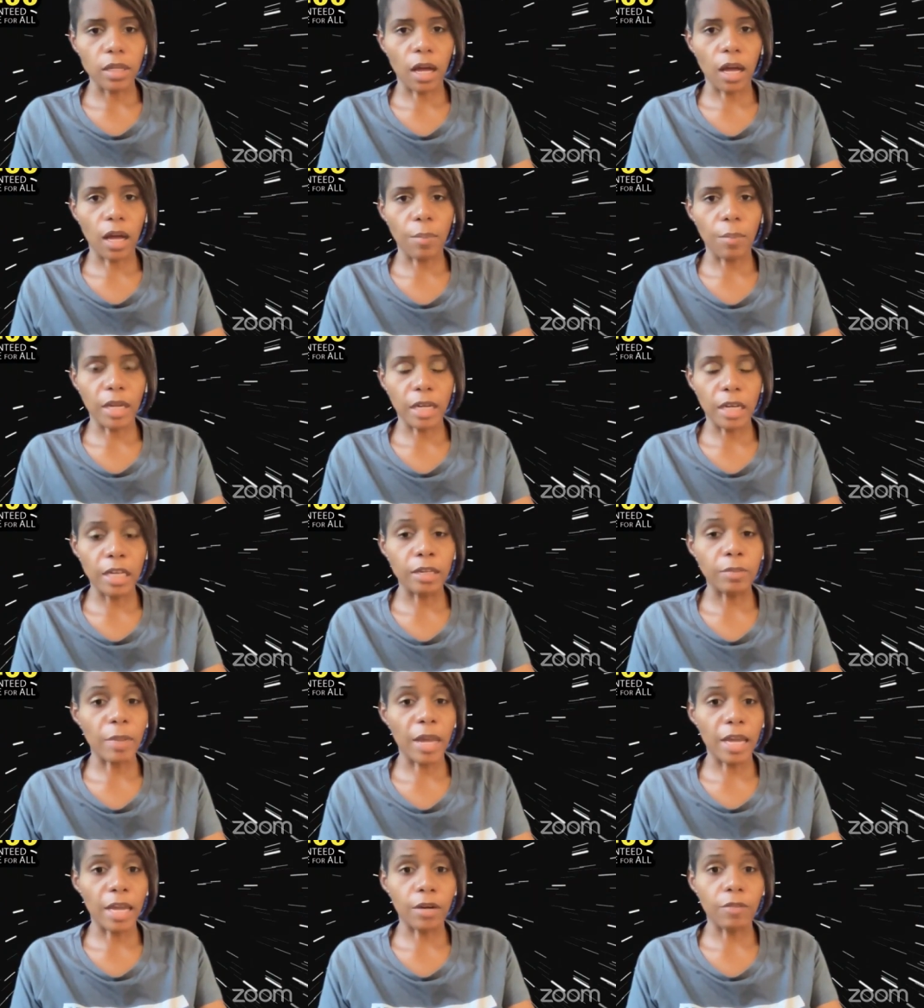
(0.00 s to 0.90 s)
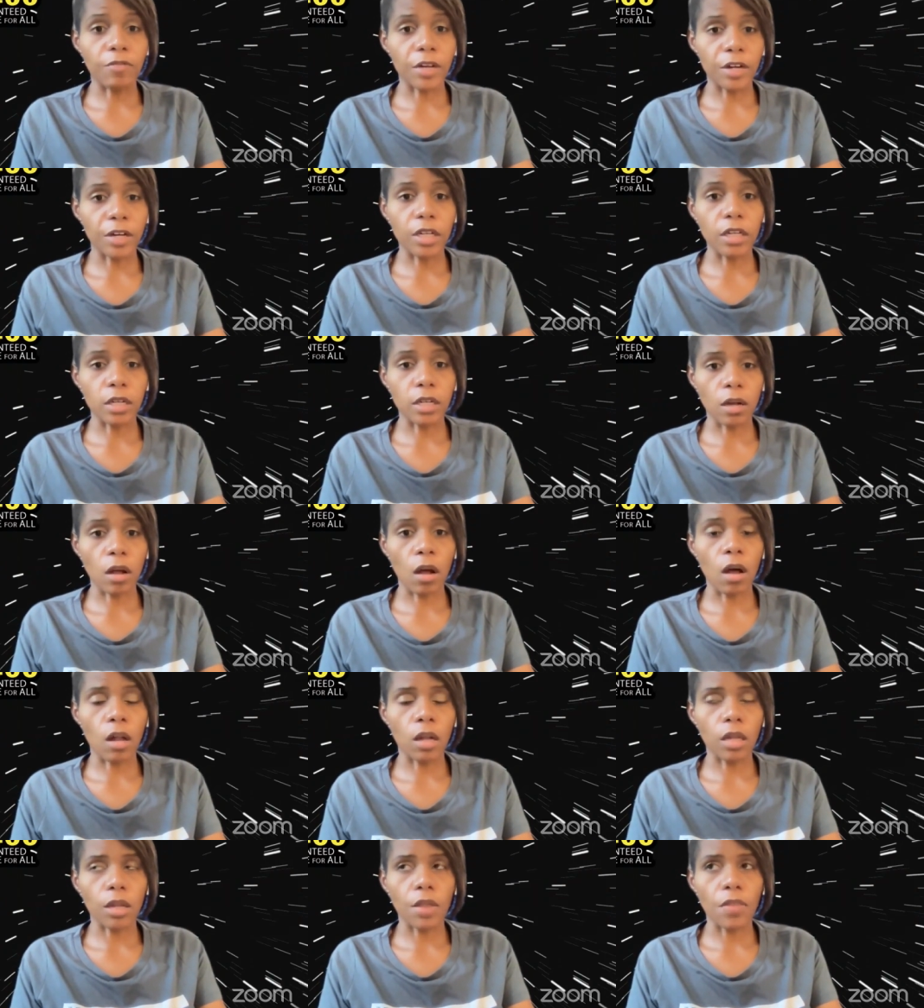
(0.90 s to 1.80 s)
And he made a very good
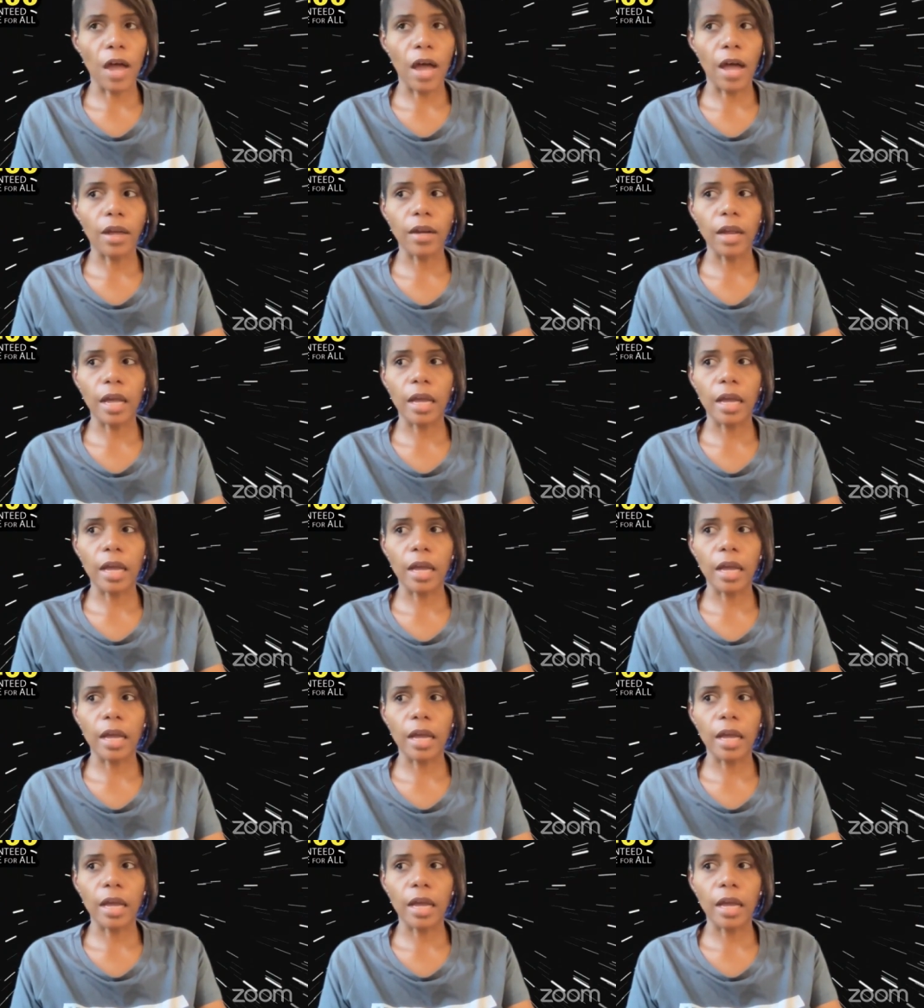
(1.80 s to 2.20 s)
call on that.